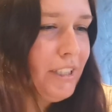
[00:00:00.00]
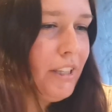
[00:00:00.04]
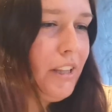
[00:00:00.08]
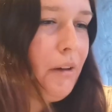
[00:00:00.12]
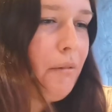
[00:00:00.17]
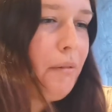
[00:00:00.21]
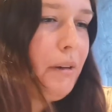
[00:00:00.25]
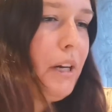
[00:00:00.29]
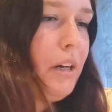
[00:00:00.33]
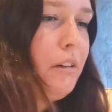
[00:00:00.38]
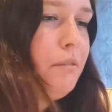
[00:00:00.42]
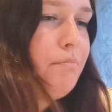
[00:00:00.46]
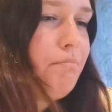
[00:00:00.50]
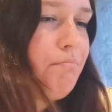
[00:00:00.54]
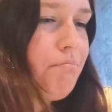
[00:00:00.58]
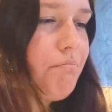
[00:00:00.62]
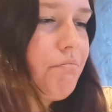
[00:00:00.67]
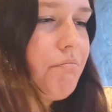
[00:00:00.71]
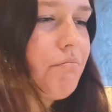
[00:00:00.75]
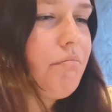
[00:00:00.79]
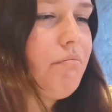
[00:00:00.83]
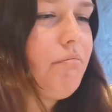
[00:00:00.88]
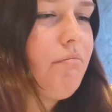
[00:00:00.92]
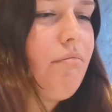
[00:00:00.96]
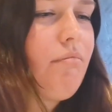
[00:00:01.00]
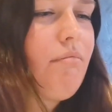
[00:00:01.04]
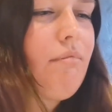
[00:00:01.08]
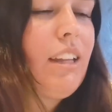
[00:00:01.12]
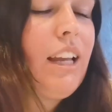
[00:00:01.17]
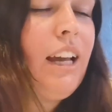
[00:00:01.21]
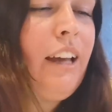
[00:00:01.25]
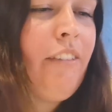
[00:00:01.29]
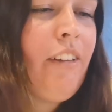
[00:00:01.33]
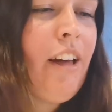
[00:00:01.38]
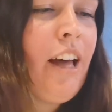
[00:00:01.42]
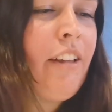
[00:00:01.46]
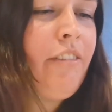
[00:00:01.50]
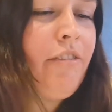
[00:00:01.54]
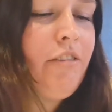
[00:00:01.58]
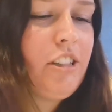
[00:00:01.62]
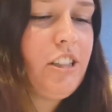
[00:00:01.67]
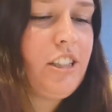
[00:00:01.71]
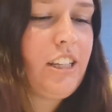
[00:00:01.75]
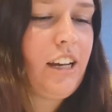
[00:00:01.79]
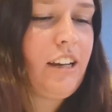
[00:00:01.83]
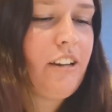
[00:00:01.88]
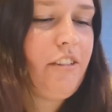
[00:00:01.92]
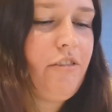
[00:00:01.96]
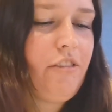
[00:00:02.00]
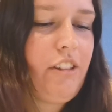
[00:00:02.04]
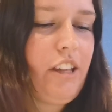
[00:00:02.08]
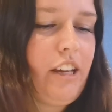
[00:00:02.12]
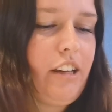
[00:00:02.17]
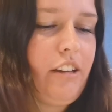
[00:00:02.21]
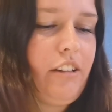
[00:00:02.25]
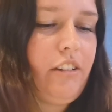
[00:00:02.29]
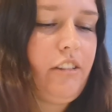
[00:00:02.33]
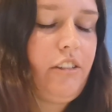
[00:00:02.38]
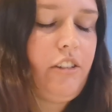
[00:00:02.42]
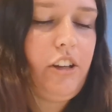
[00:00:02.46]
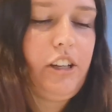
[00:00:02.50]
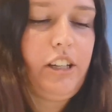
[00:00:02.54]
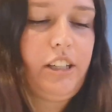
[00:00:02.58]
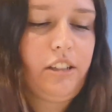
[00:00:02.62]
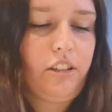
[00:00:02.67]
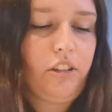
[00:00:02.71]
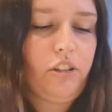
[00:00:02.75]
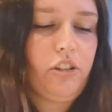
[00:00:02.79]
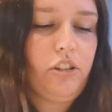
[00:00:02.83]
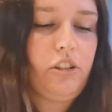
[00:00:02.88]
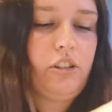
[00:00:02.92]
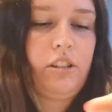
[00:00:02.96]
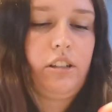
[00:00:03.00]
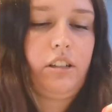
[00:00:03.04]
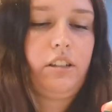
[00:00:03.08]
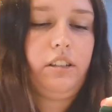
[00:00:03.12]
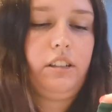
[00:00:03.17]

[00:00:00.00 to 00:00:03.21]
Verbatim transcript: so there we go. And then the second thing that is good